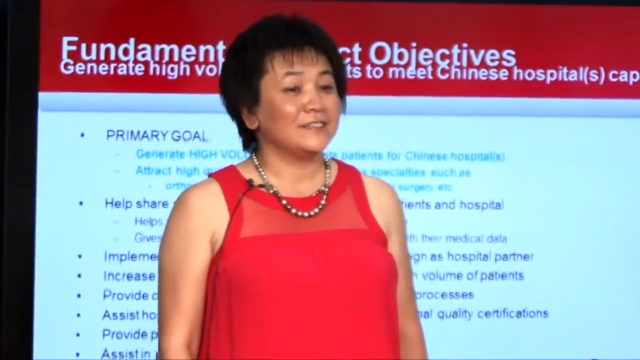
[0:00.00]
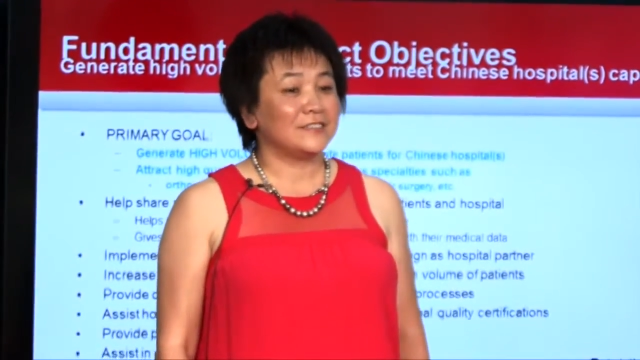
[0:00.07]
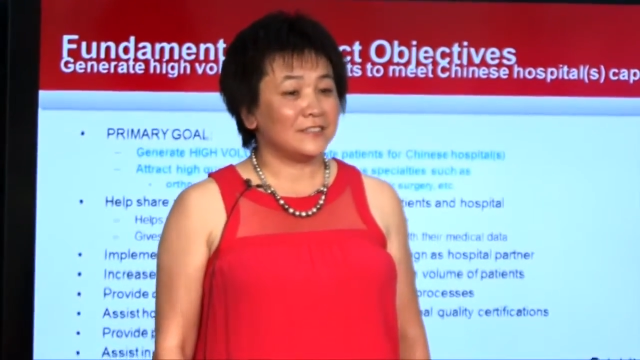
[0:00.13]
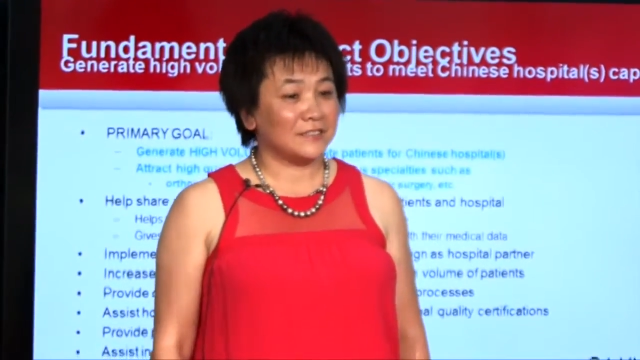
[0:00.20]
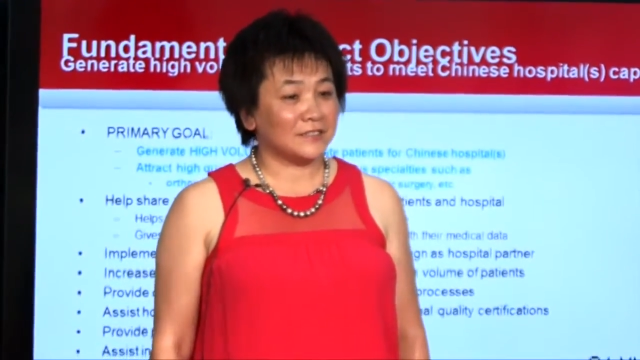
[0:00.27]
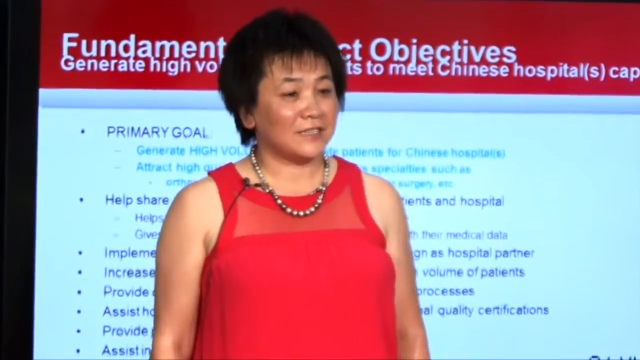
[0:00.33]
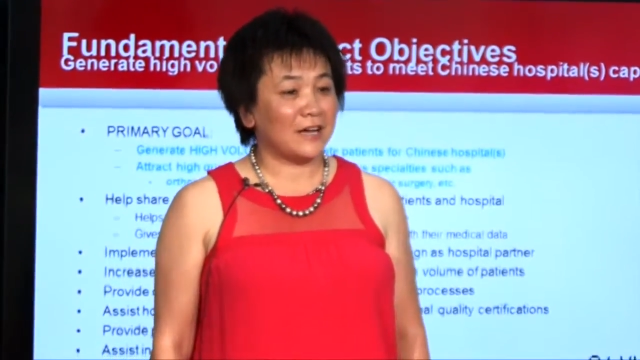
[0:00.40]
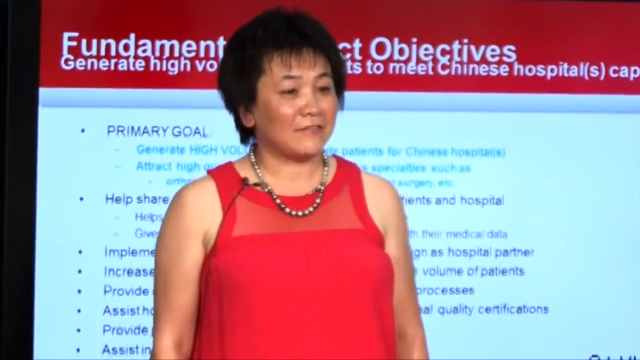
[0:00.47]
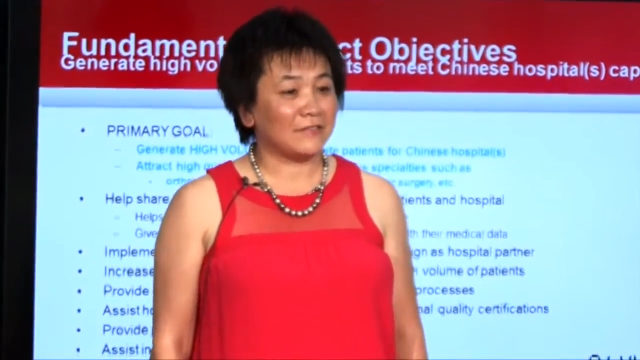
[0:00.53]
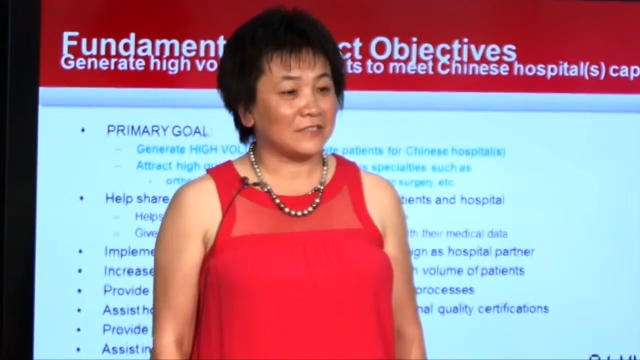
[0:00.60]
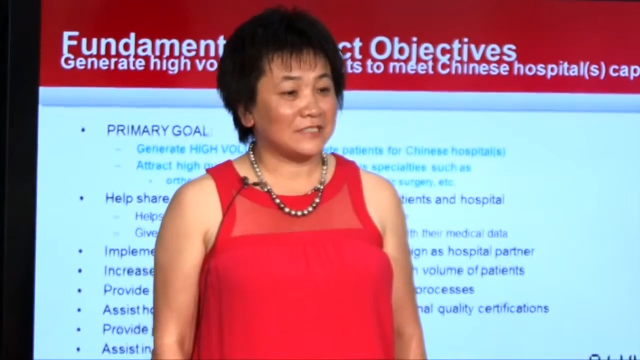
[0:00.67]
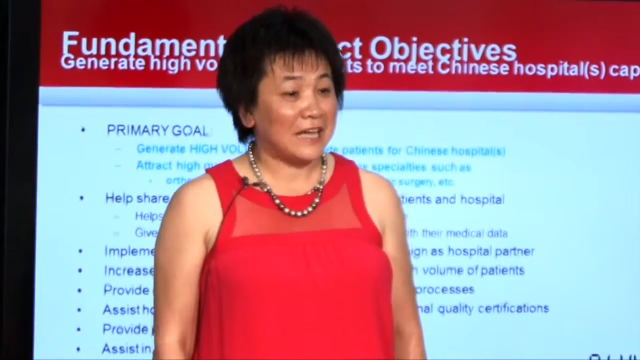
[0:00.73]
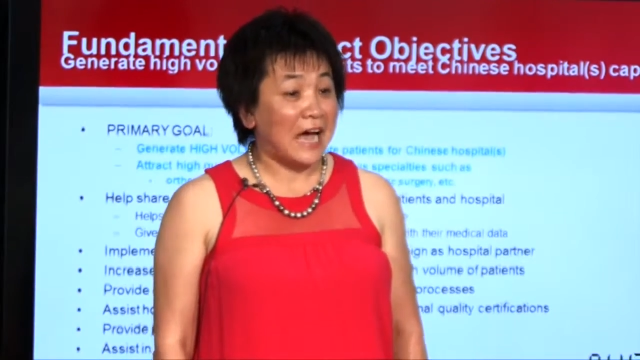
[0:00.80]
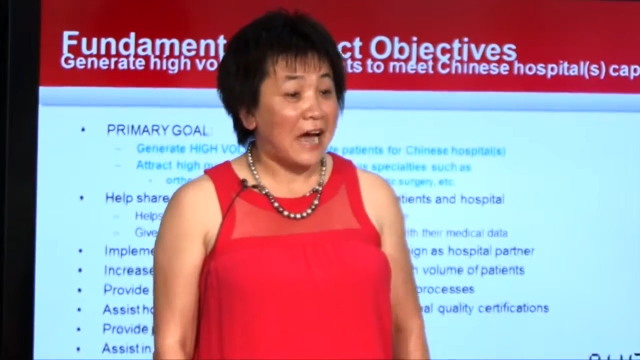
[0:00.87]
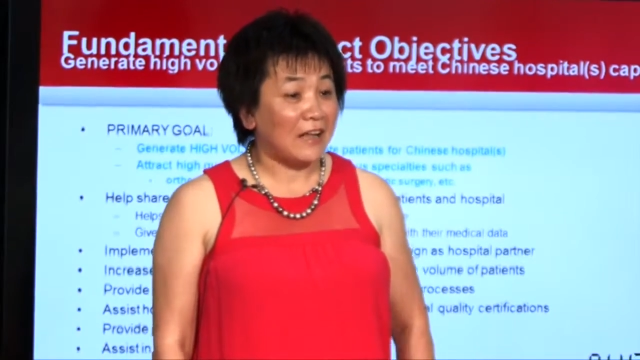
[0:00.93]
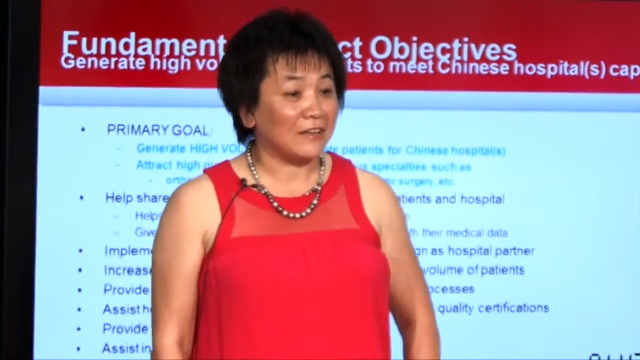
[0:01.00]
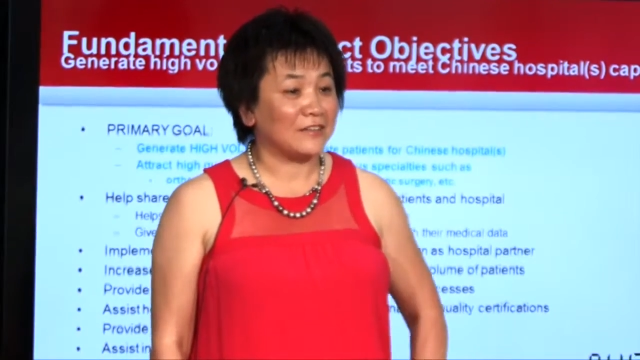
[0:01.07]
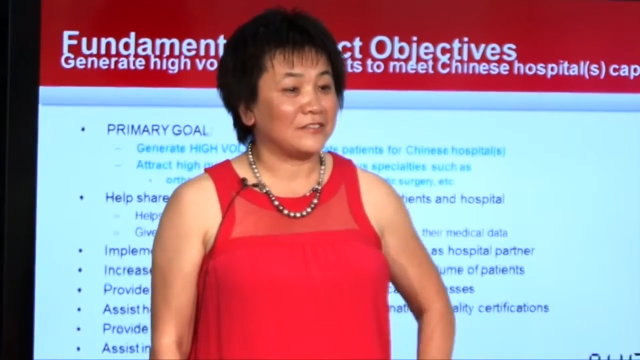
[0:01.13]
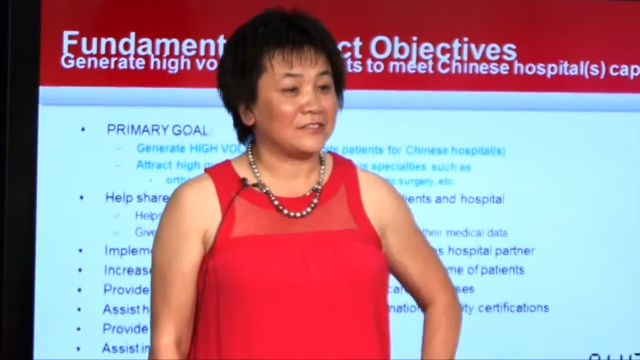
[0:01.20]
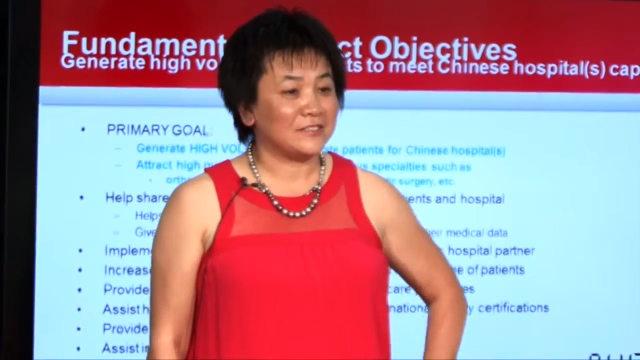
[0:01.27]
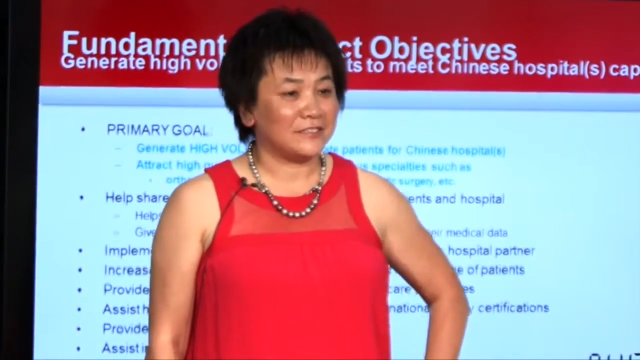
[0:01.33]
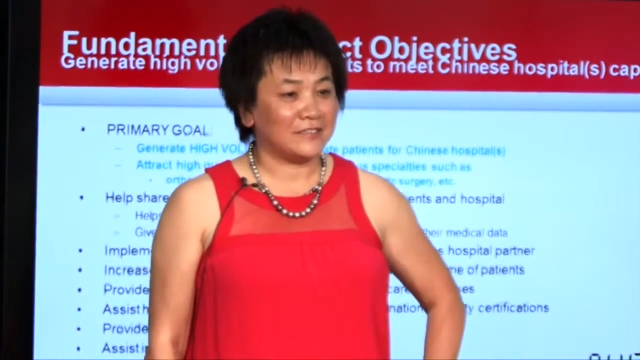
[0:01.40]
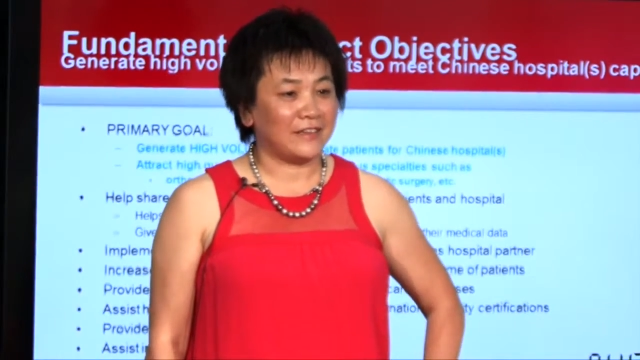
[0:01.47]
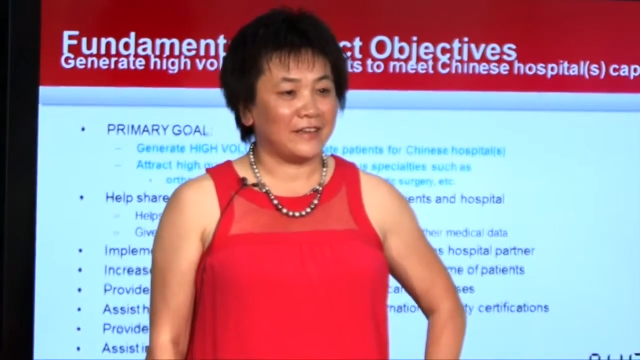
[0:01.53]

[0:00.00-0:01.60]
discover talents.